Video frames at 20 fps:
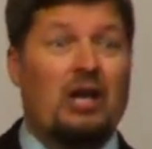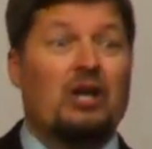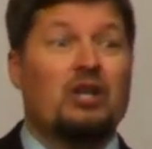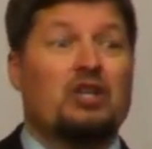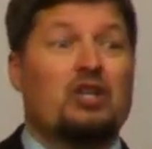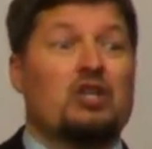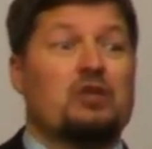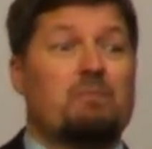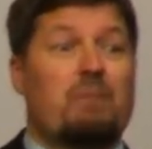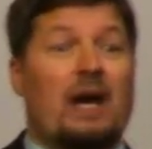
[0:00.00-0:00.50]

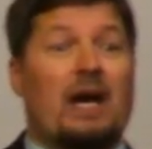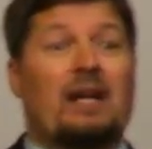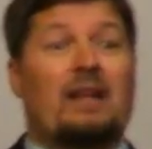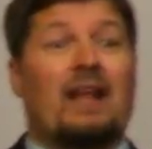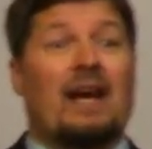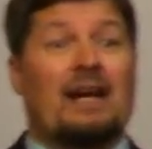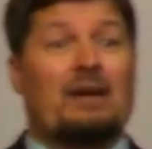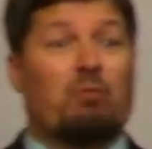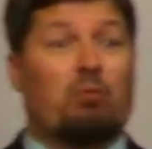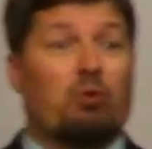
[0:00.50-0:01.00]
She's been
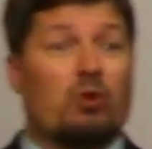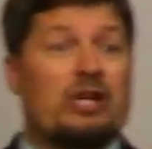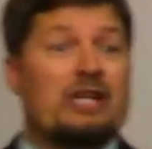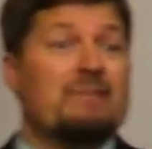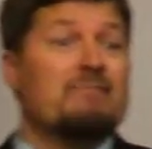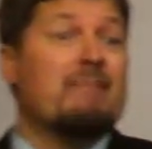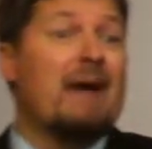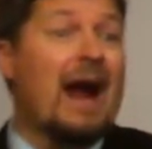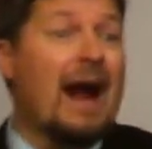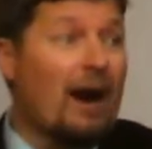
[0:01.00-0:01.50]
then
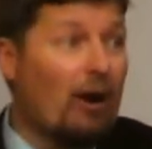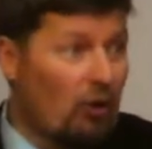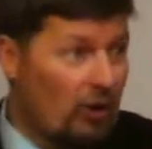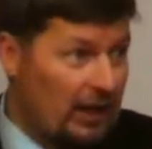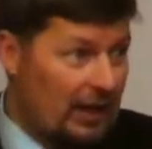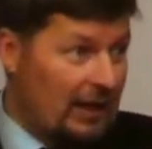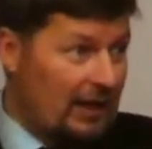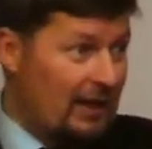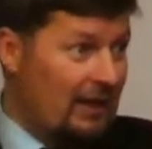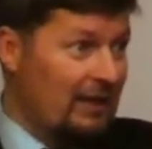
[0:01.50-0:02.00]

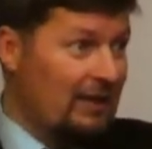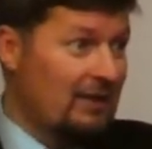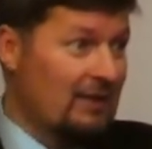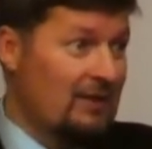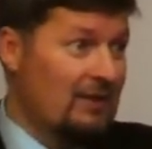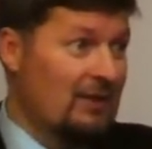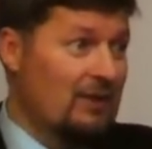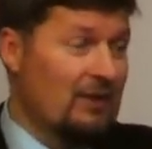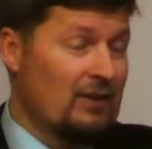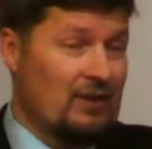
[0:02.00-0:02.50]
remarried
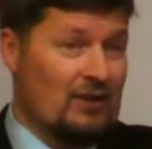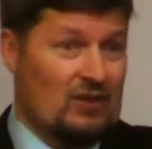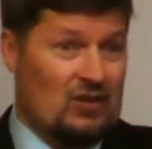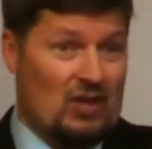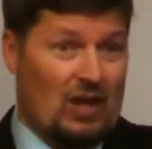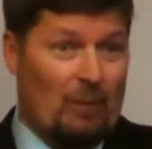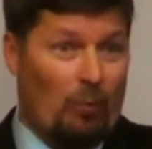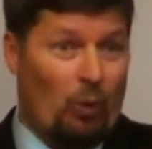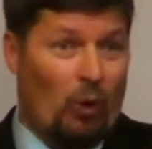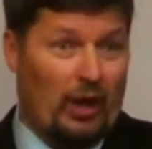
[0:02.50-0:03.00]
to
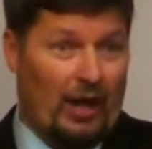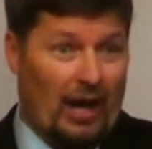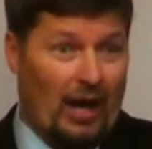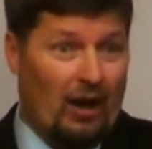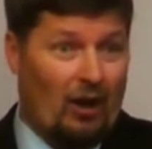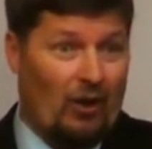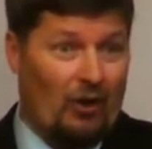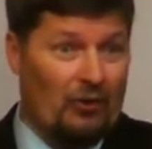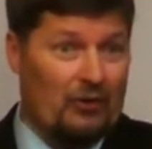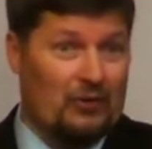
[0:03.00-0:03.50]
someone
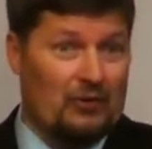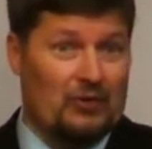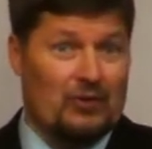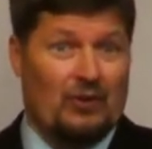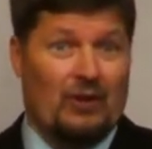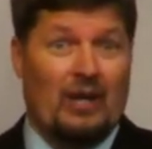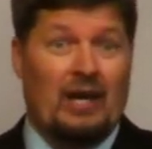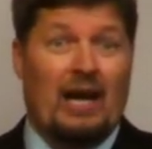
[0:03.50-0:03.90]
else,